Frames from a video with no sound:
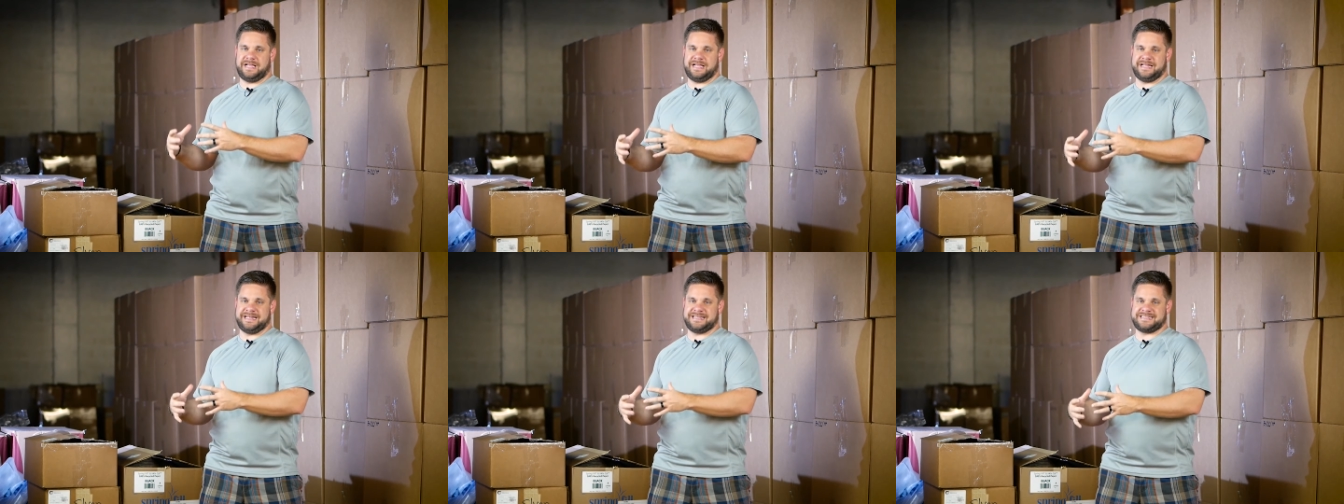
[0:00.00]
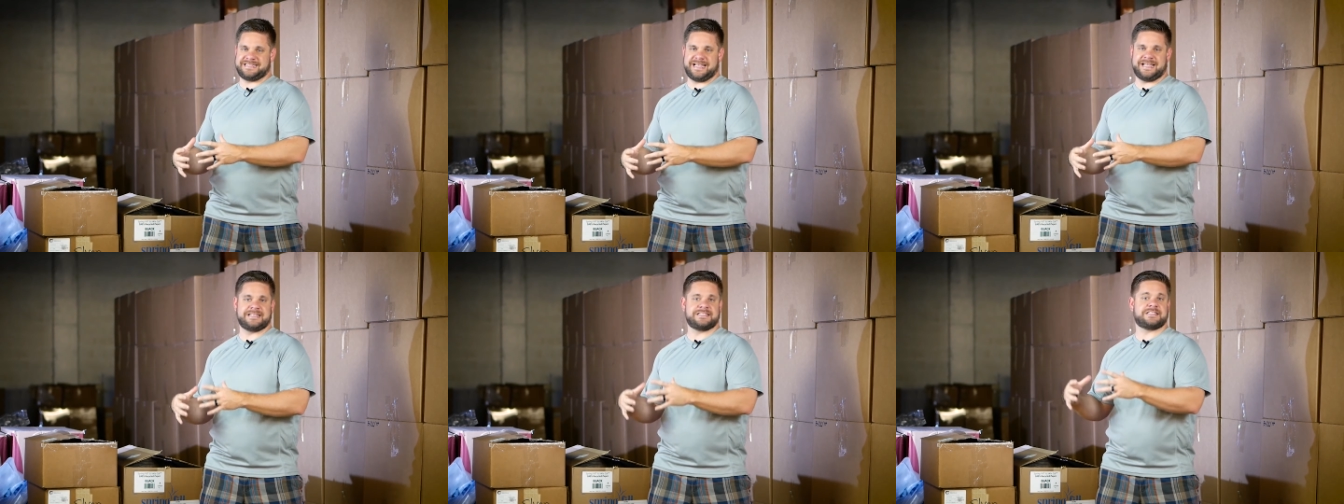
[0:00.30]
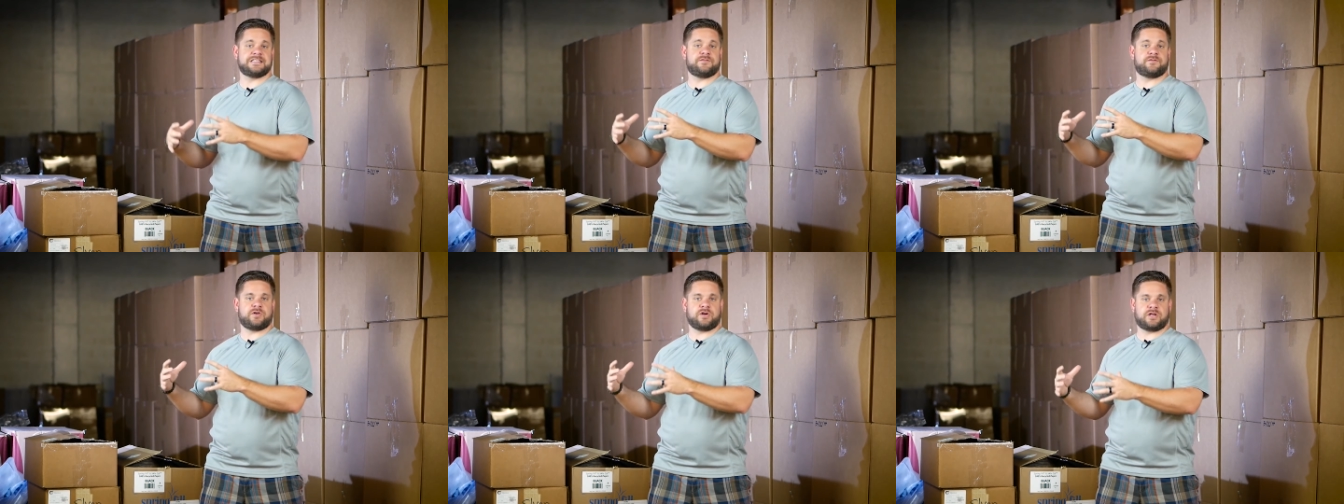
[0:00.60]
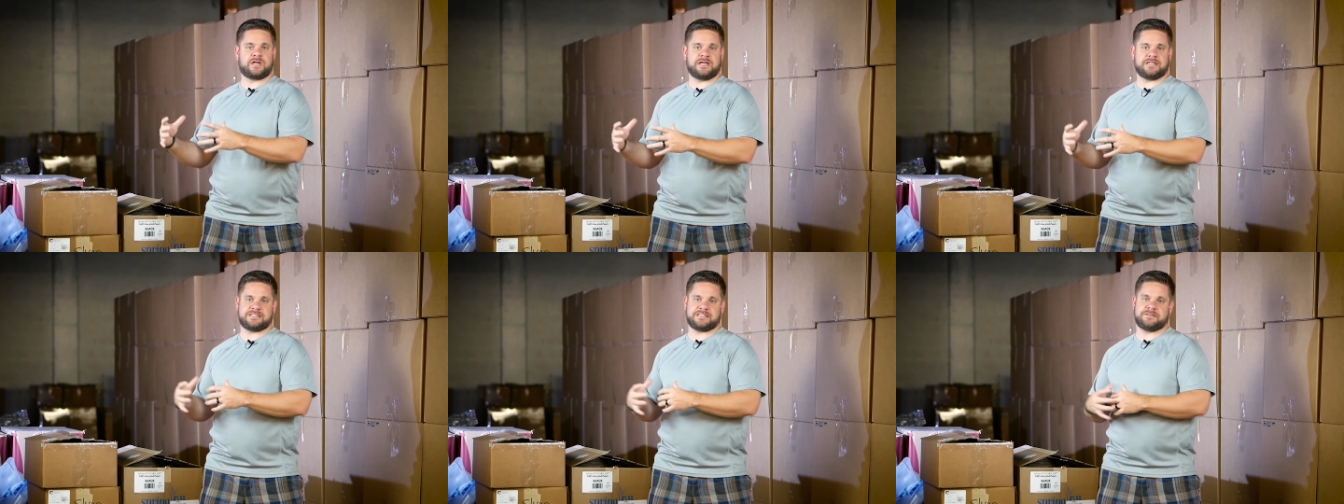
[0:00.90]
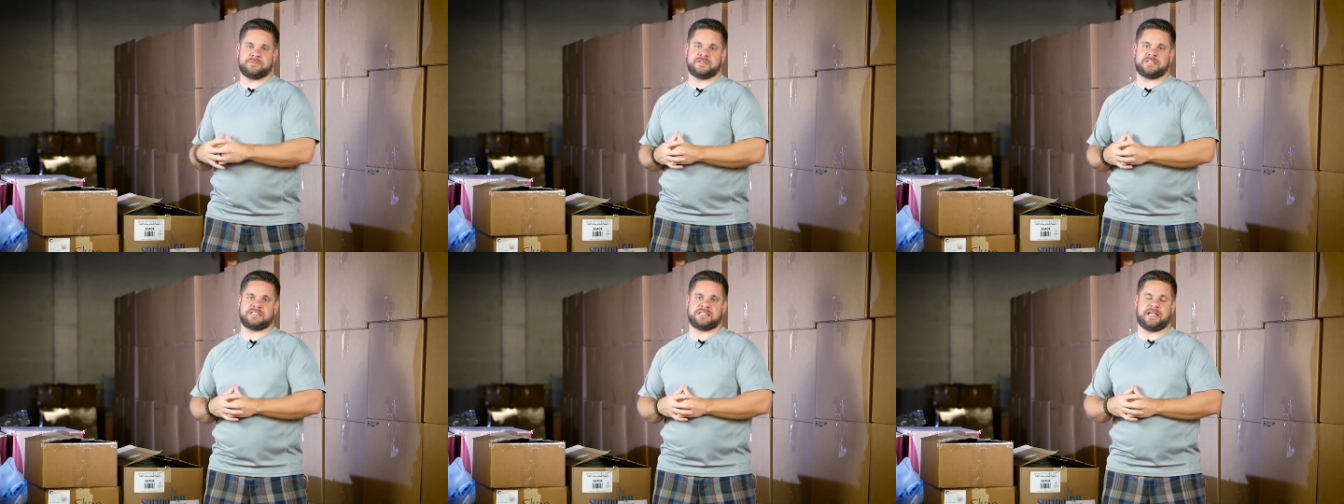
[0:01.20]
an intensive or
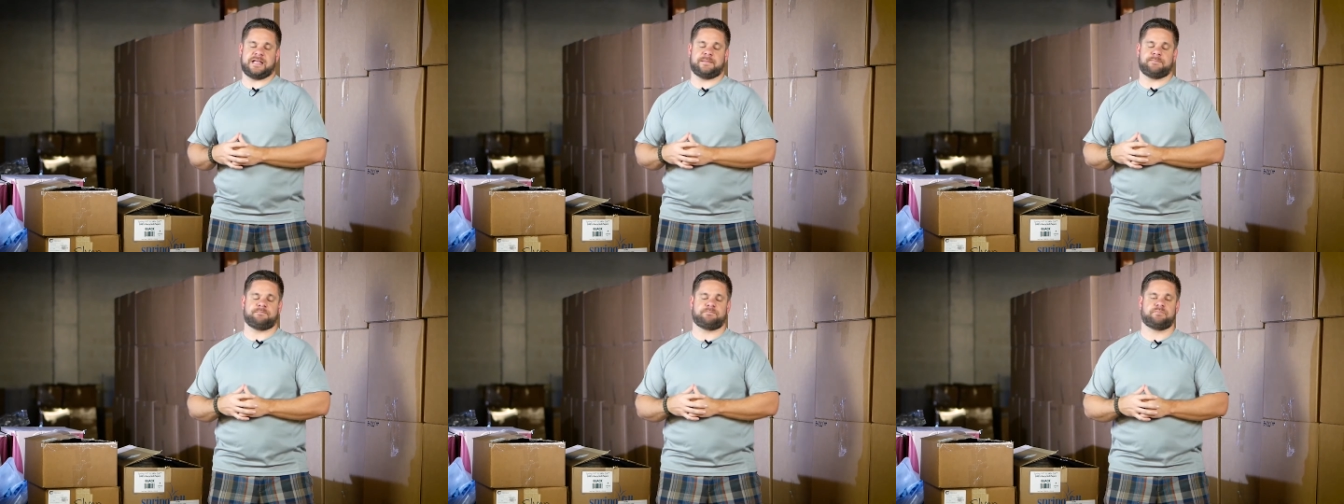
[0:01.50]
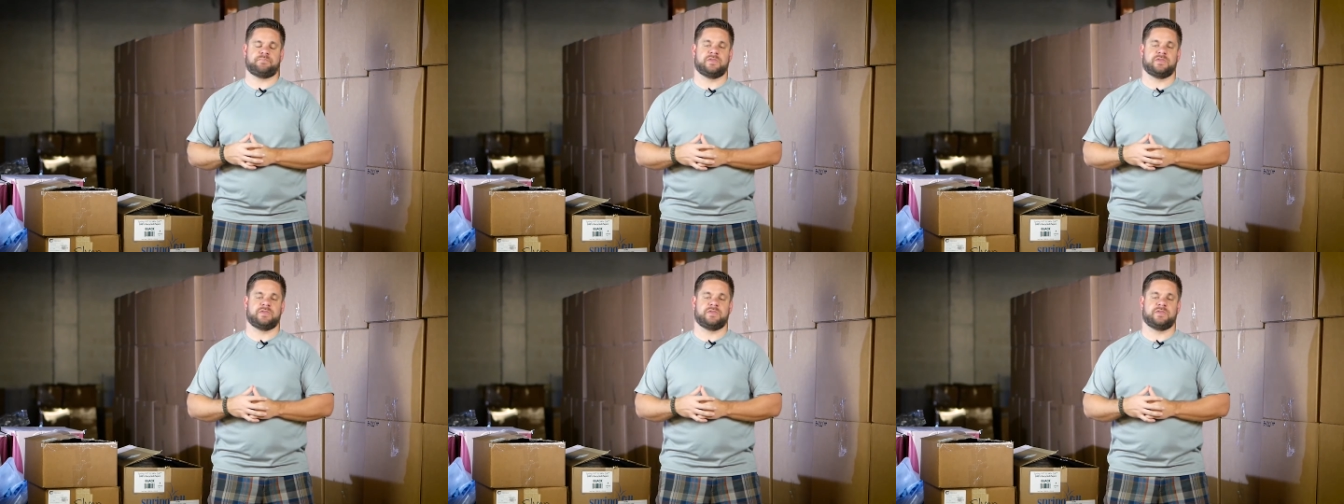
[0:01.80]
custom exam.